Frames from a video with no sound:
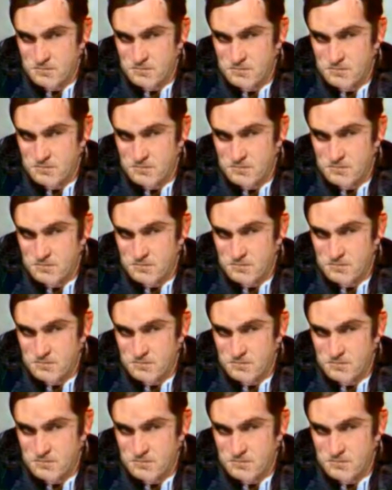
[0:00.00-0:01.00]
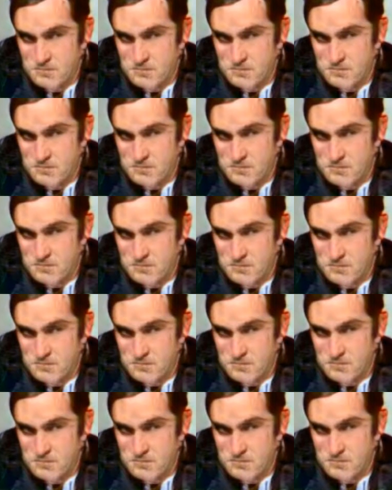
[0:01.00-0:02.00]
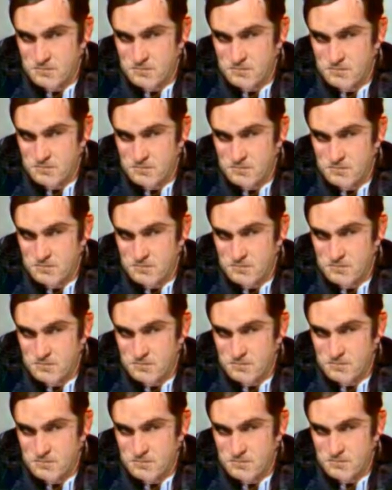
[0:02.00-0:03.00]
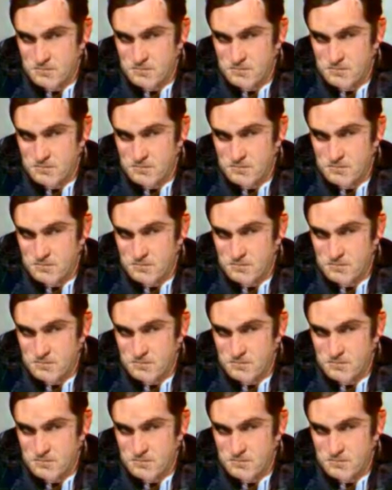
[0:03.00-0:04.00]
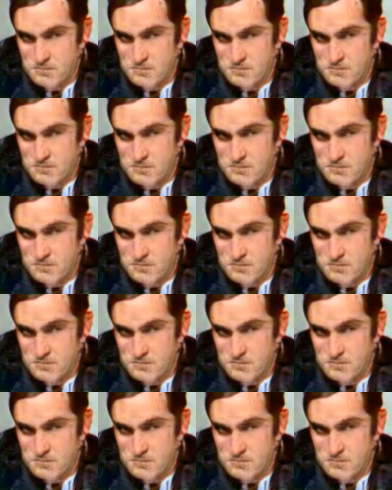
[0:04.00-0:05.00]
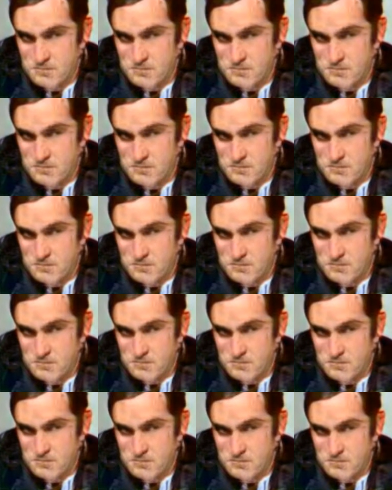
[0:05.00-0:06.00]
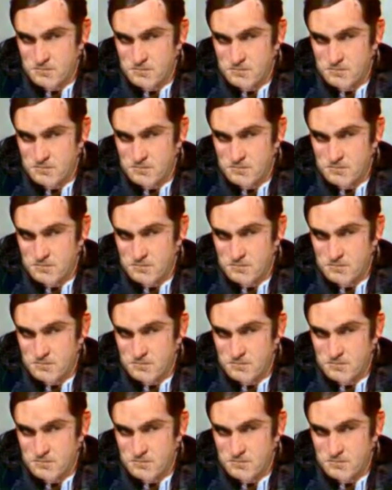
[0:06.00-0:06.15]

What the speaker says: Nothing is said.